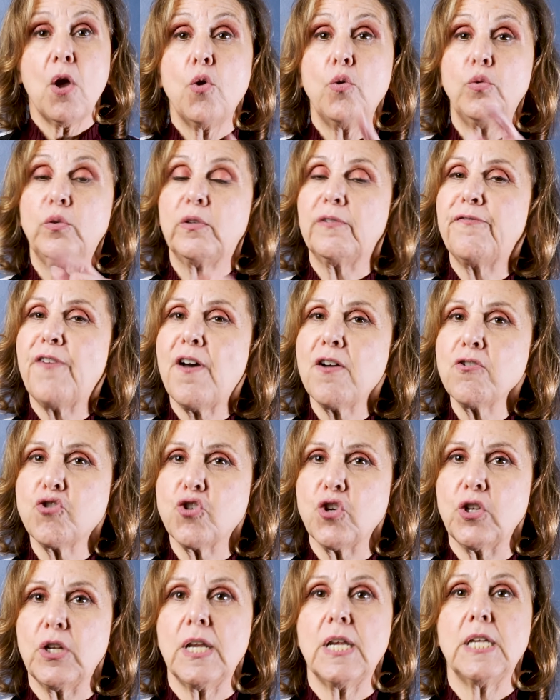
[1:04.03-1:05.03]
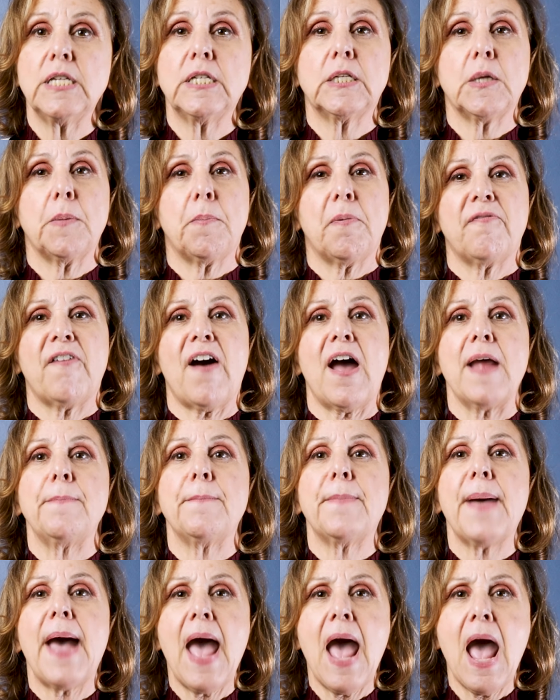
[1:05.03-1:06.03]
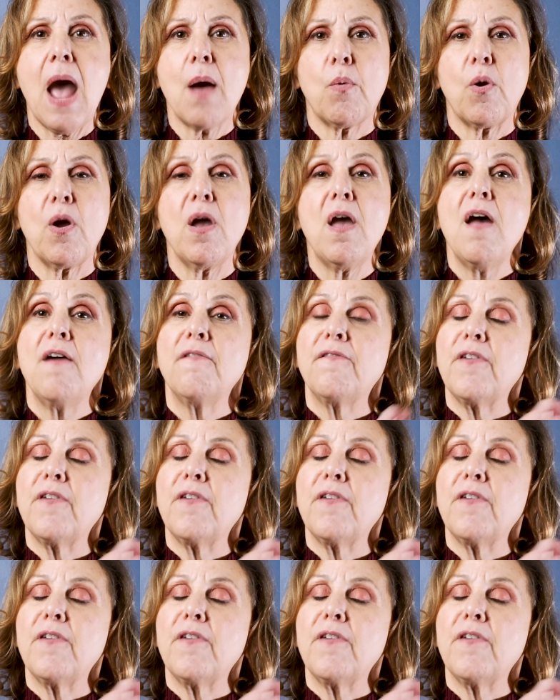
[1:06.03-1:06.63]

whose function is to provide power